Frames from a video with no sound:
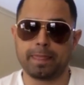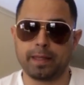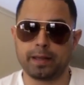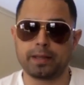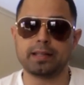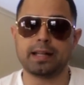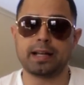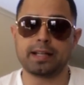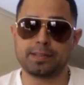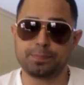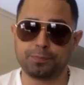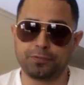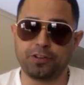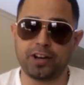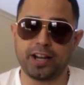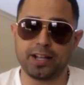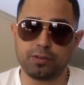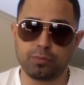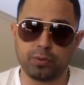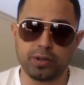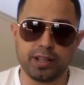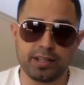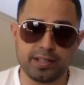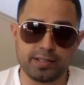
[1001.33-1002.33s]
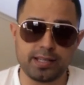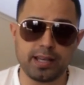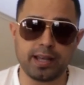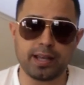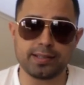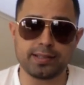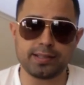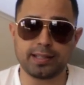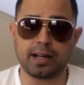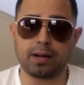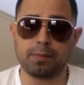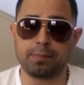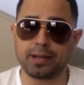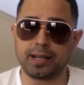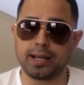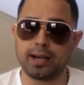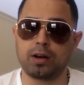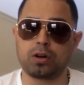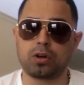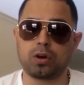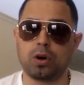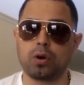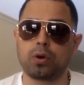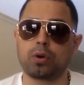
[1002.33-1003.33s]
That's fight with his hands down.
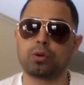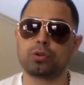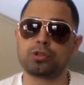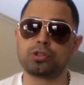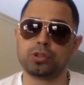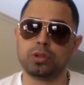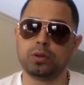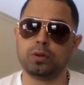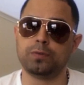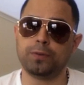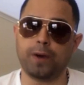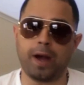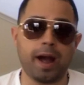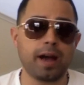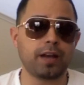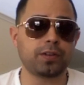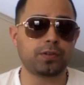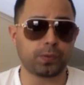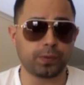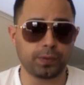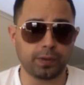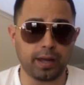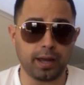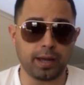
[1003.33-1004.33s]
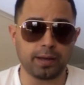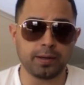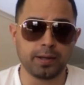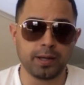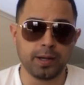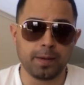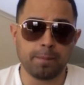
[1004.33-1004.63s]
Miguel Cotto's too fast for that.